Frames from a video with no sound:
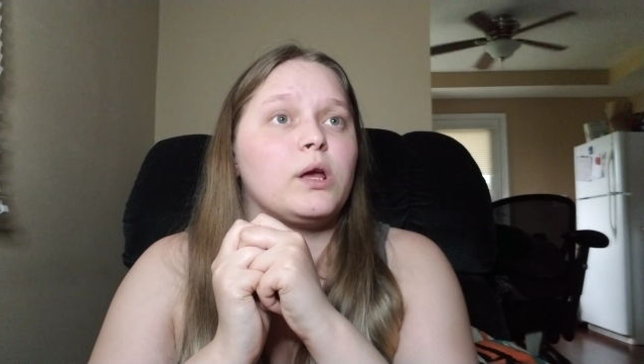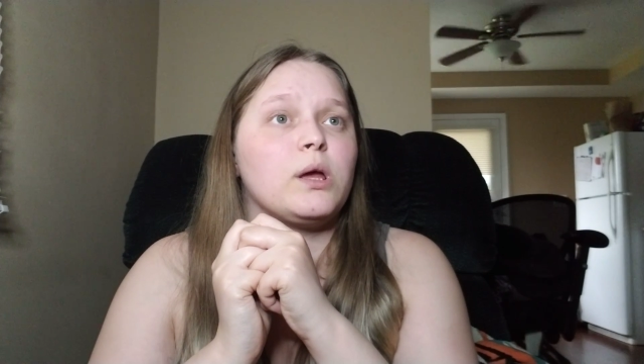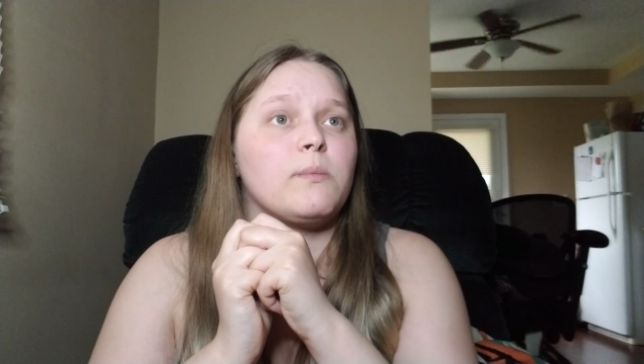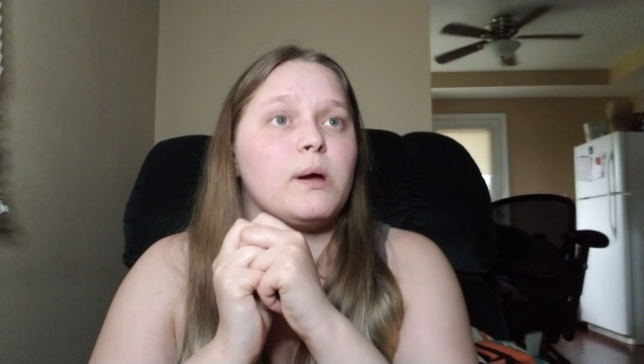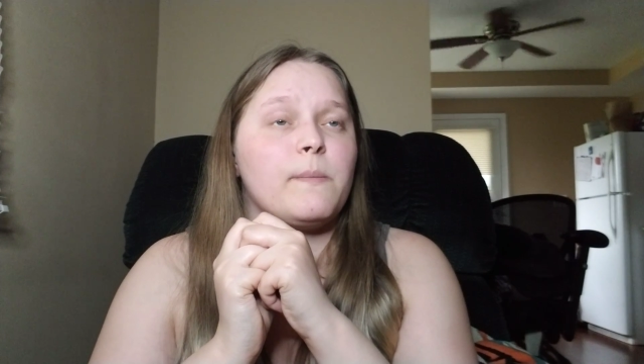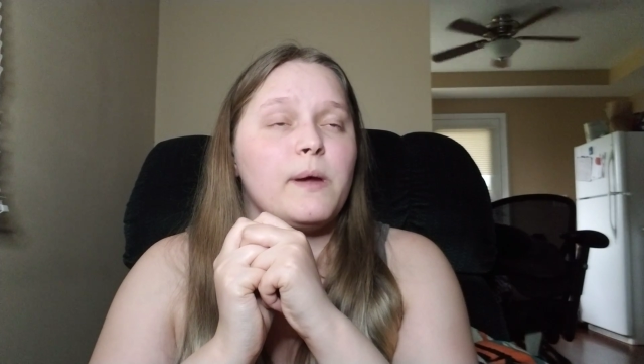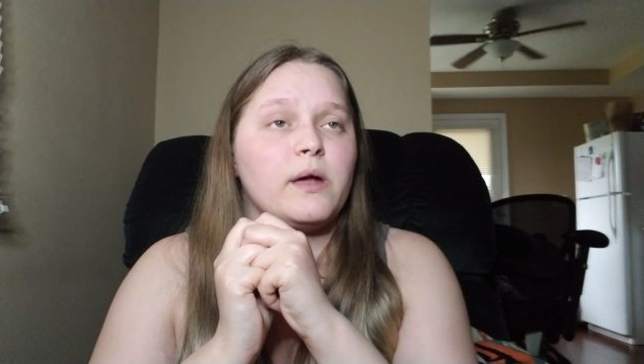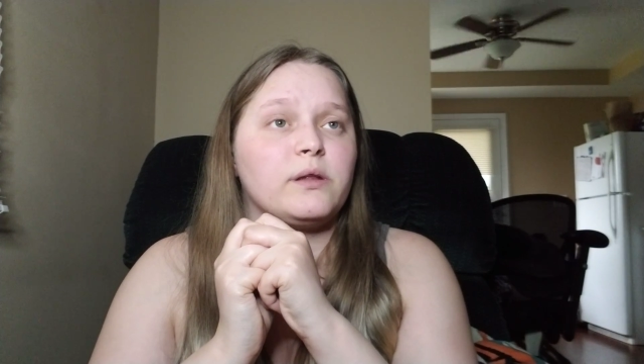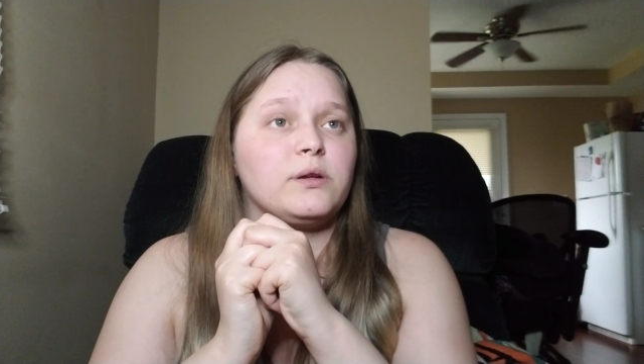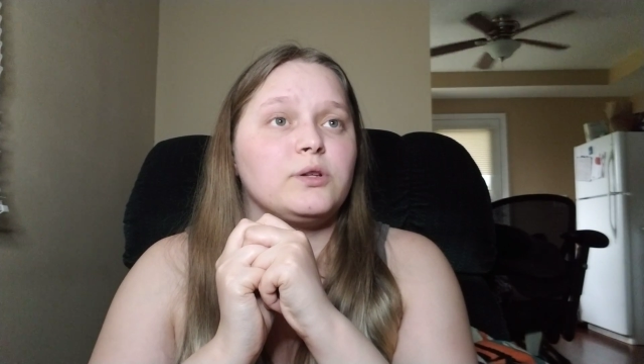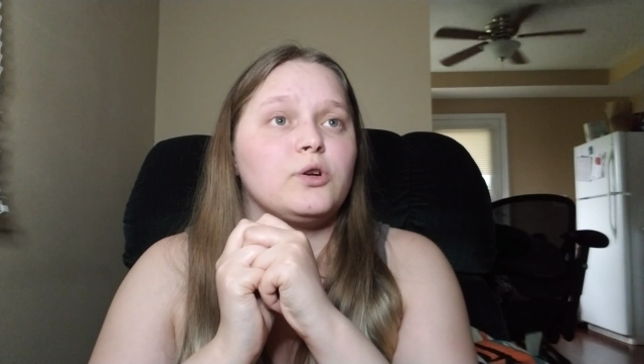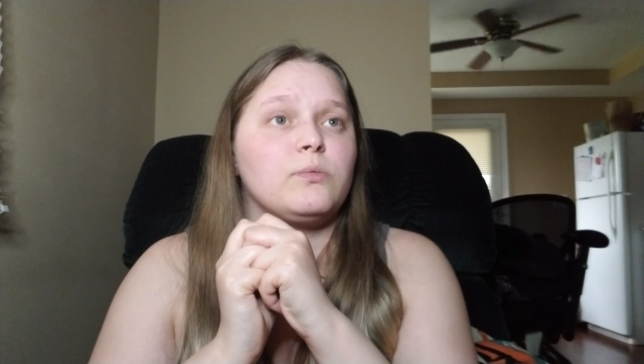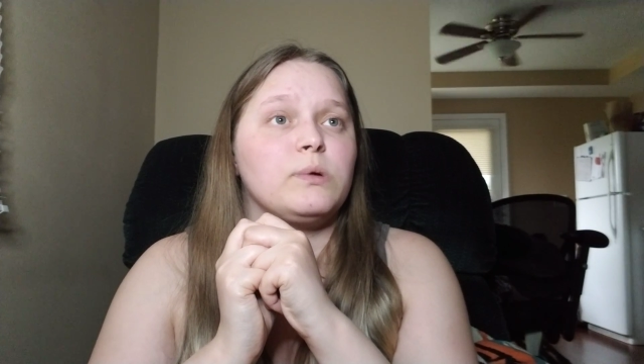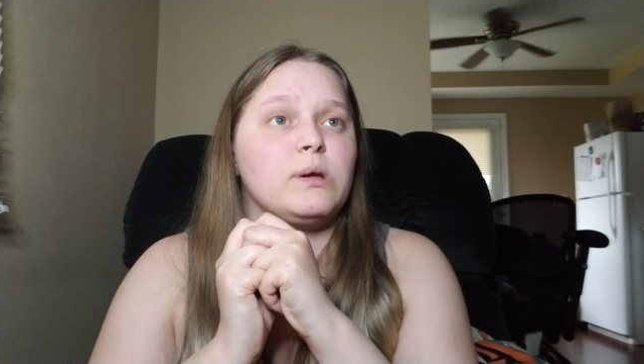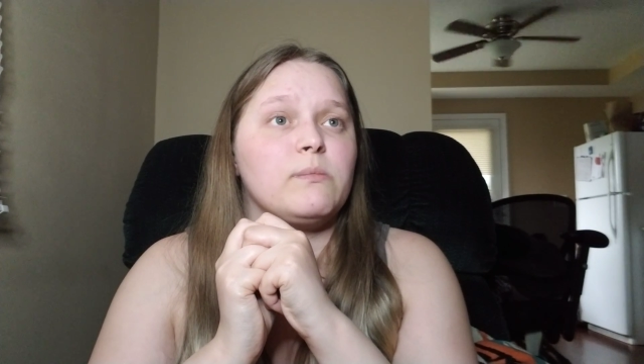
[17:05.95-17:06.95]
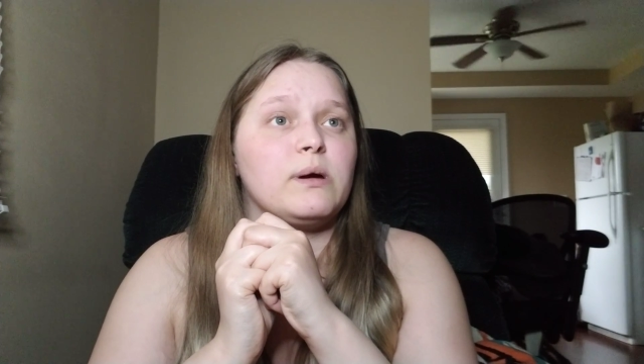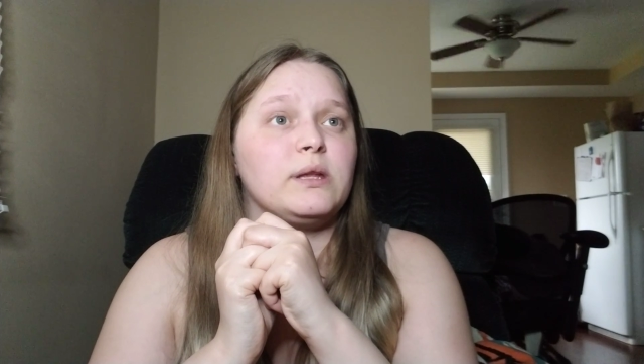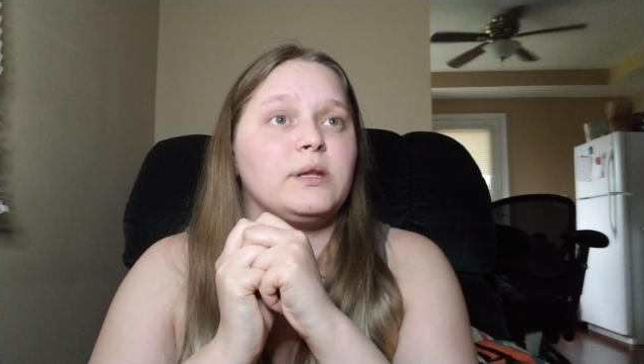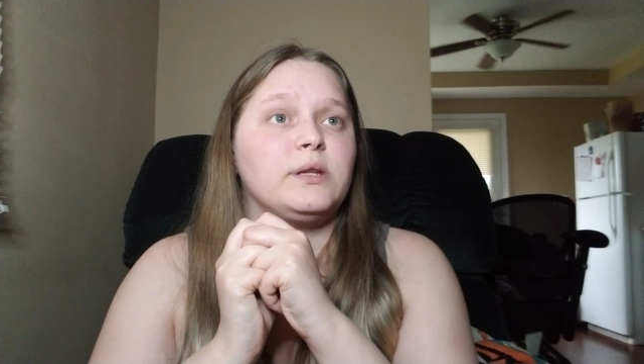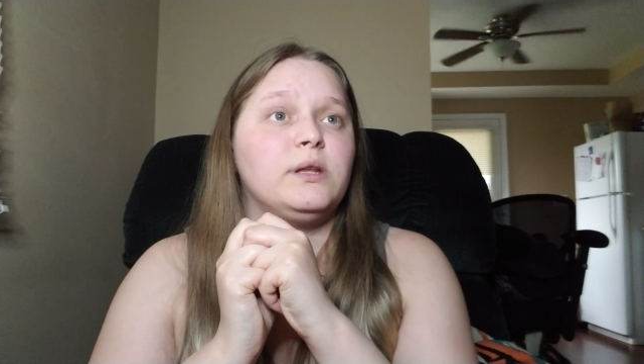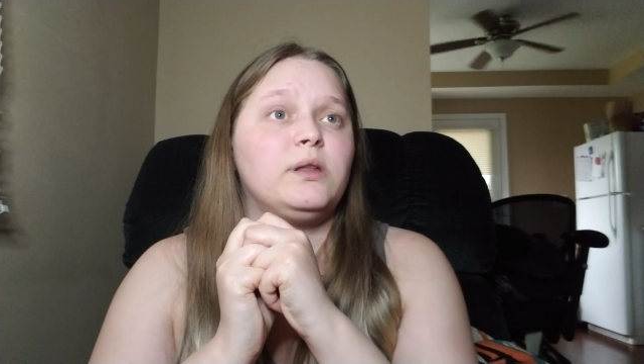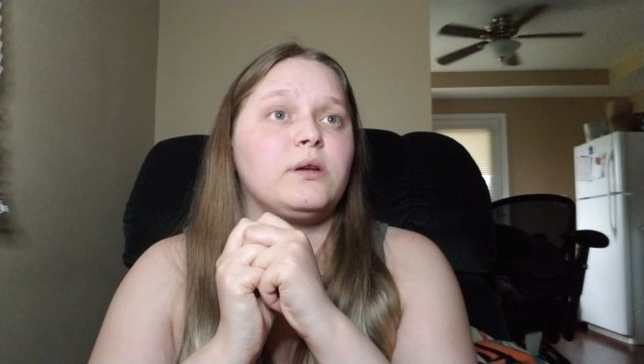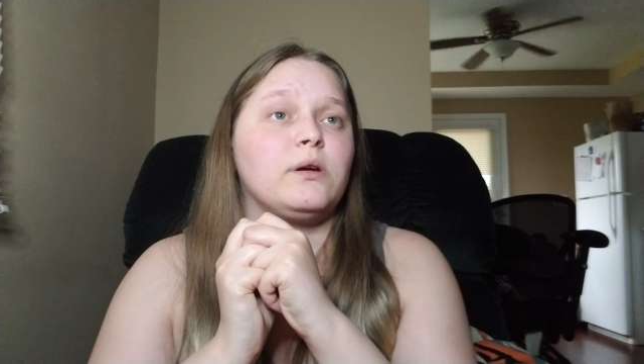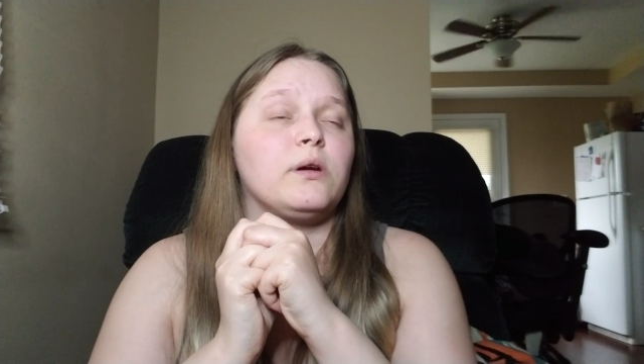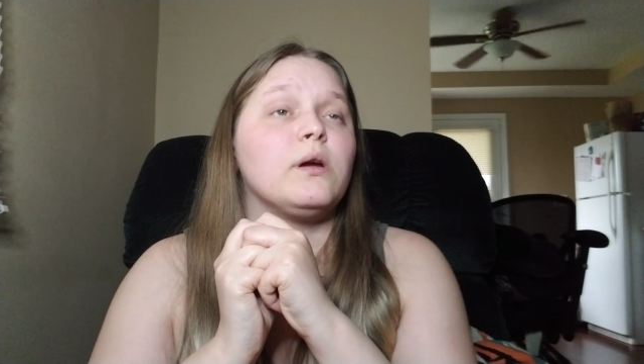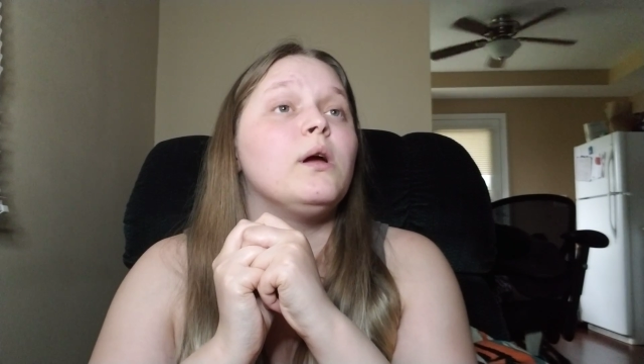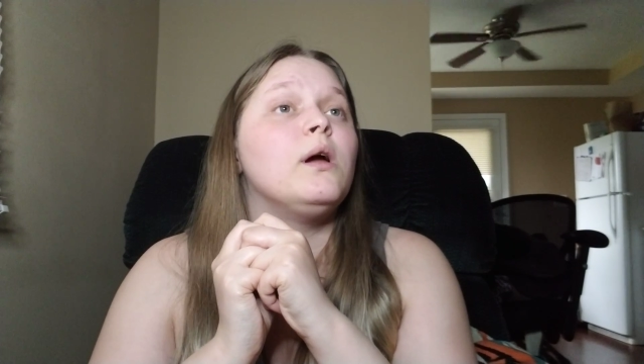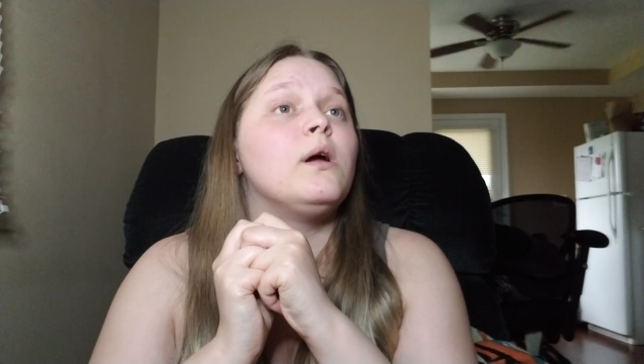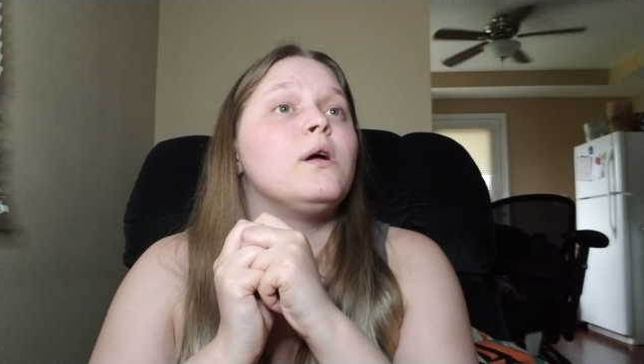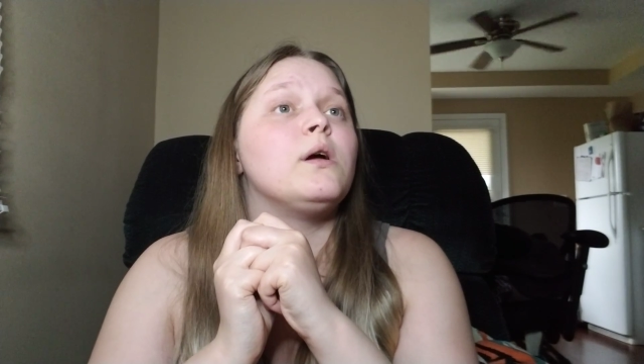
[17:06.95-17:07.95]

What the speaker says: and my pastor told me and my sister